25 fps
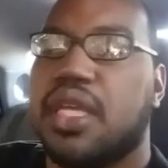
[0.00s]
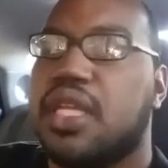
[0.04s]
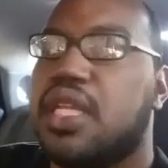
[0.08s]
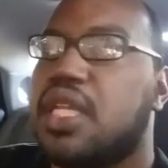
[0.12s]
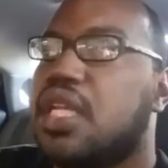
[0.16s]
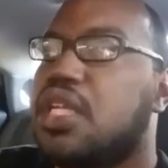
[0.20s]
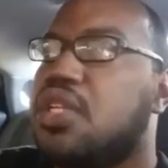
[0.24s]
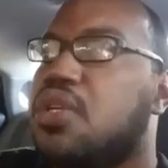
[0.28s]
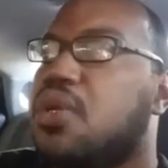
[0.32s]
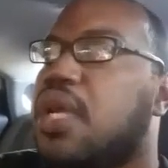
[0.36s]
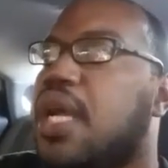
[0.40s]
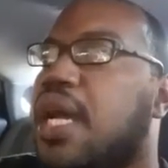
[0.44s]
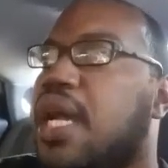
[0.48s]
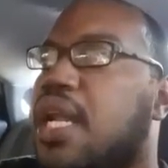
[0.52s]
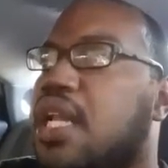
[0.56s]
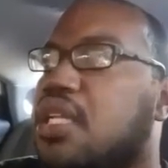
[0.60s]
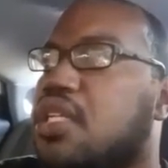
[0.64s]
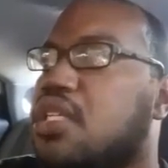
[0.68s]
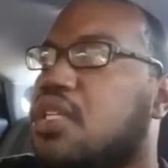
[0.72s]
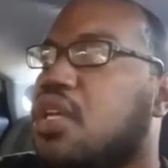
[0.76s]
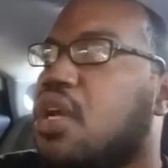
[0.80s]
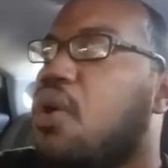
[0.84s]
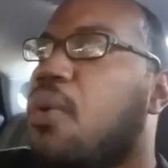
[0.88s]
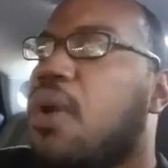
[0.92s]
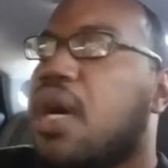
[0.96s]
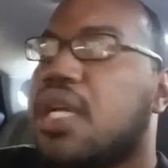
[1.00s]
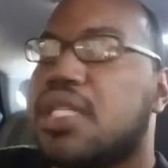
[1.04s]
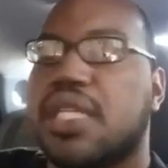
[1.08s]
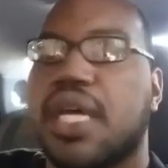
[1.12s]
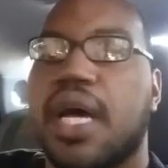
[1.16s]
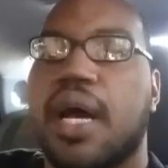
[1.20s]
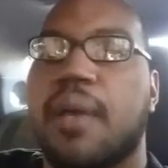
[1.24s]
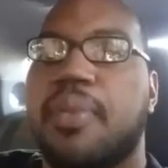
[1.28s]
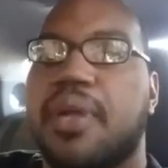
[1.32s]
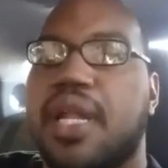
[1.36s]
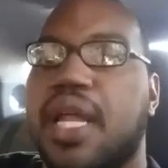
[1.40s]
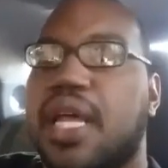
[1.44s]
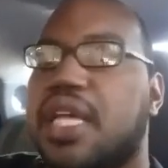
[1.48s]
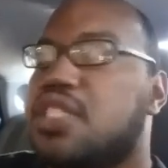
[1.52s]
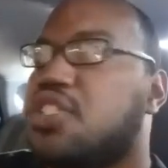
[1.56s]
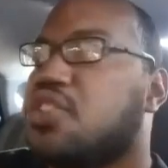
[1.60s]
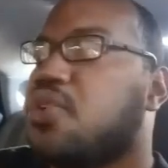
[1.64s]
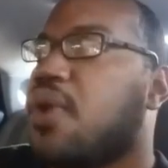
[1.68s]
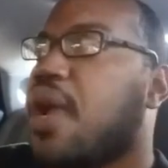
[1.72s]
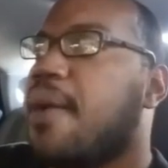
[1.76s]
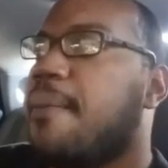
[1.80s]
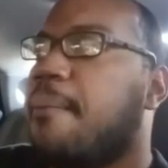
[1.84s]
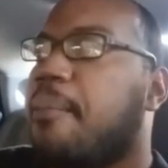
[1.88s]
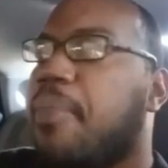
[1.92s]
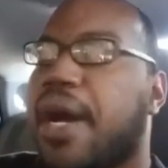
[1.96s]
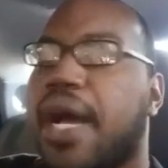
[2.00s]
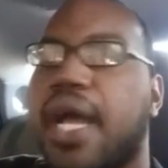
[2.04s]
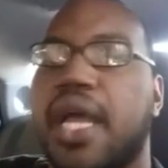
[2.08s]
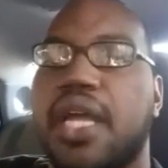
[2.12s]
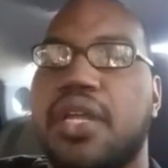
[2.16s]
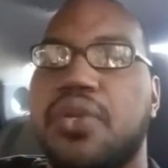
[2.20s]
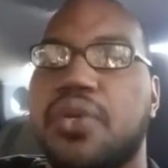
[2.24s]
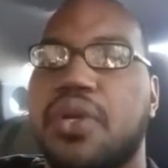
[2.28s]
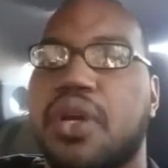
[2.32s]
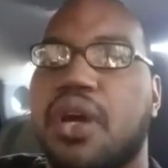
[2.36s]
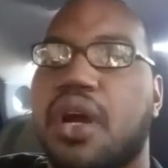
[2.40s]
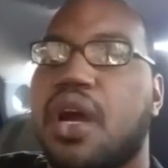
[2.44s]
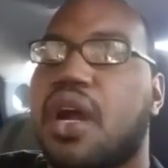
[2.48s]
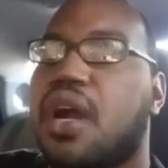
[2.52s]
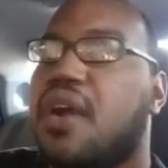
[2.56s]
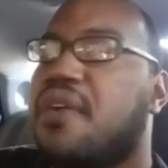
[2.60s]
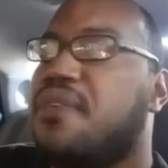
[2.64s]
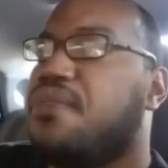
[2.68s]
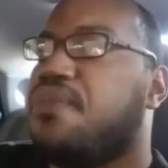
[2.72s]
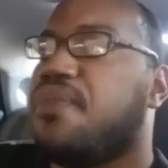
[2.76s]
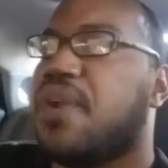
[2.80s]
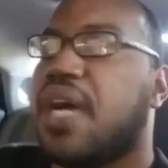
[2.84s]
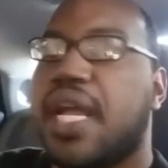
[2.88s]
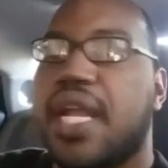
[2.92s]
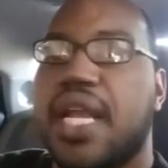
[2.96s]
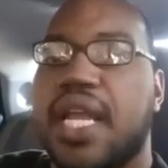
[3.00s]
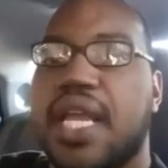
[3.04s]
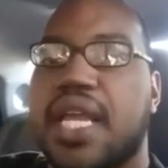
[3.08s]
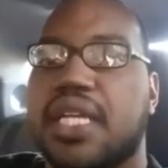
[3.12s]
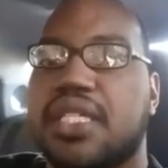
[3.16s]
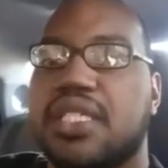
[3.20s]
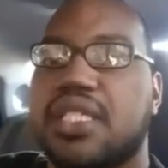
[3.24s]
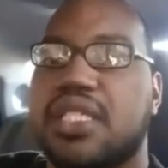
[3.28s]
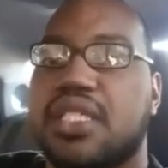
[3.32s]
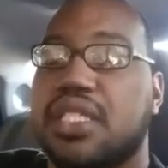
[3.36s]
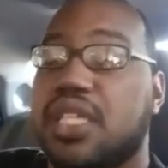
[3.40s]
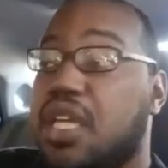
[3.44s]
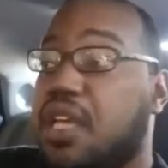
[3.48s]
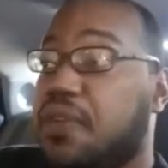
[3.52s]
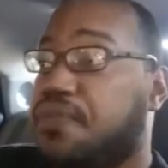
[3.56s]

And then you got to go on top of that and try and buy a new car, finances,